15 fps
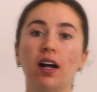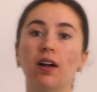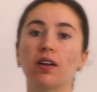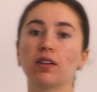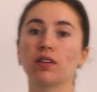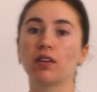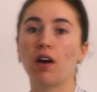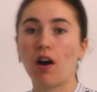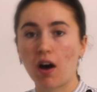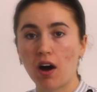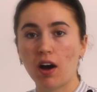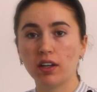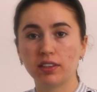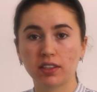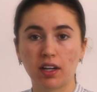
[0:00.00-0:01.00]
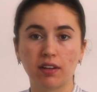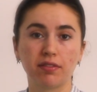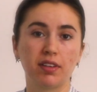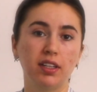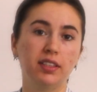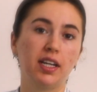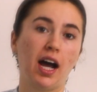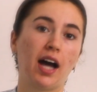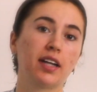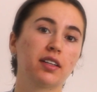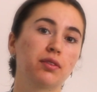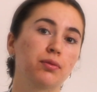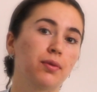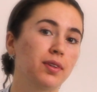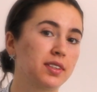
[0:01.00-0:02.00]
a lot of the
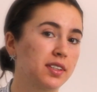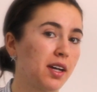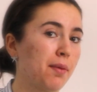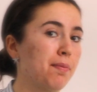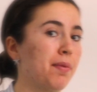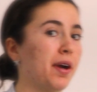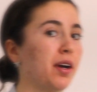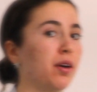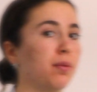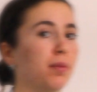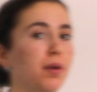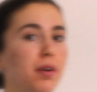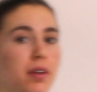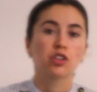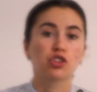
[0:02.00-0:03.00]
data was comparable.